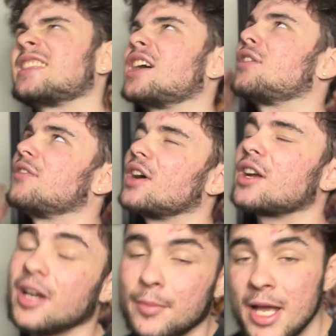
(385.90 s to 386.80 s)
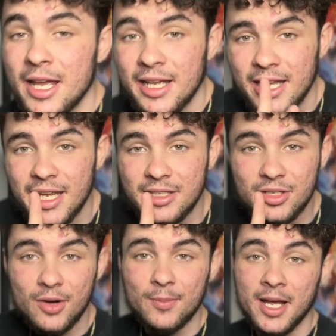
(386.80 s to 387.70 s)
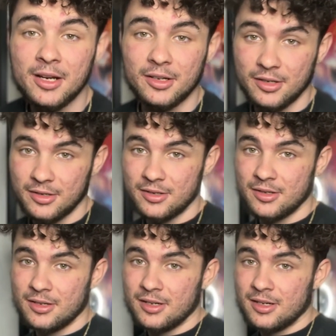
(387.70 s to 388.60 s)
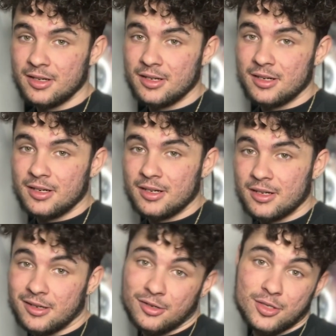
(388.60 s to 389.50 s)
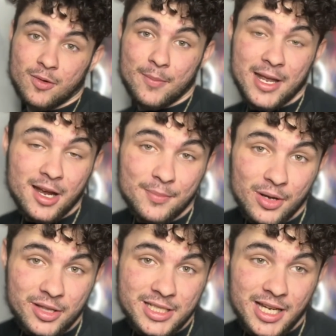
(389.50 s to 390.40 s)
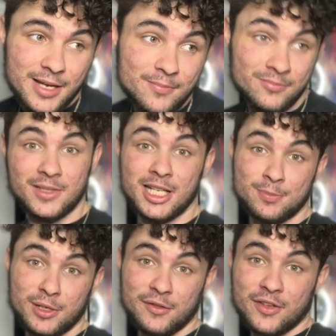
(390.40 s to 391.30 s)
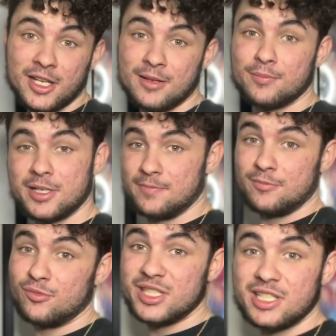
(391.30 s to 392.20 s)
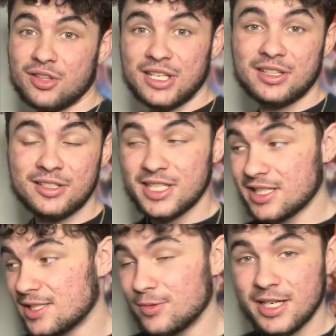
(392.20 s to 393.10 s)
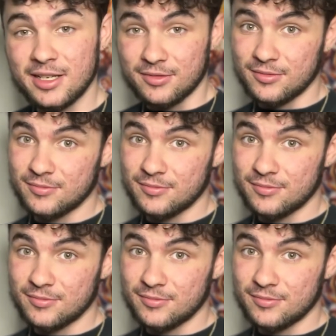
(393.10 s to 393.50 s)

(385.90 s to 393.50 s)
that fuck up. It don't matter. Girls wear makeup all the time. That's pretty fake, but we still think they're sexy with it.